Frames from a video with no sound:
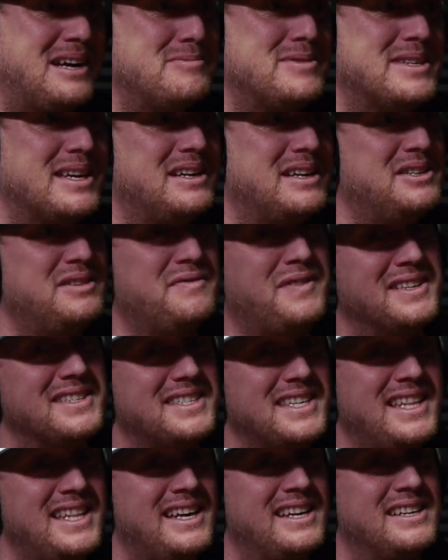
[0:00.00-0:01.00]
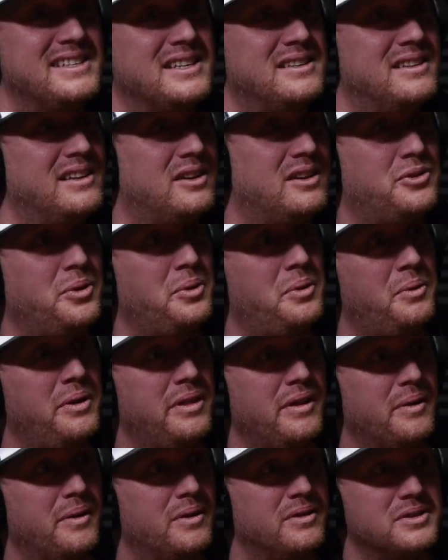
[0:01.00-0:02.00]
saying, "Do you fancy this?" And I'll do it with
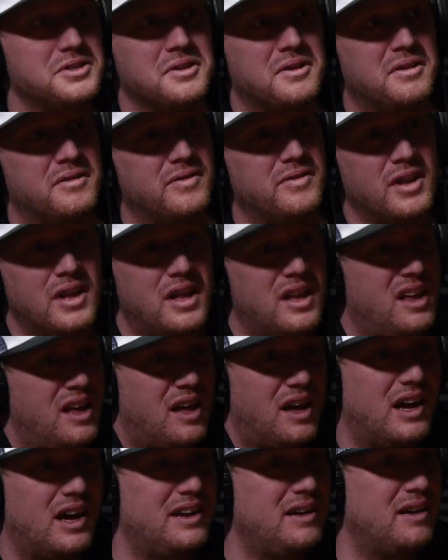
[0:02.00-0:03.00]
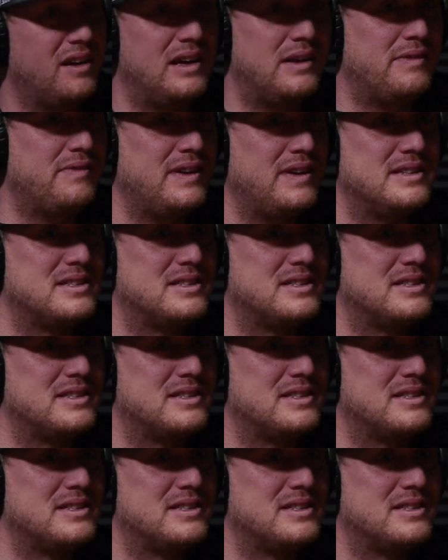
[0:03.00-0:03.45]
you and stuff. And if it's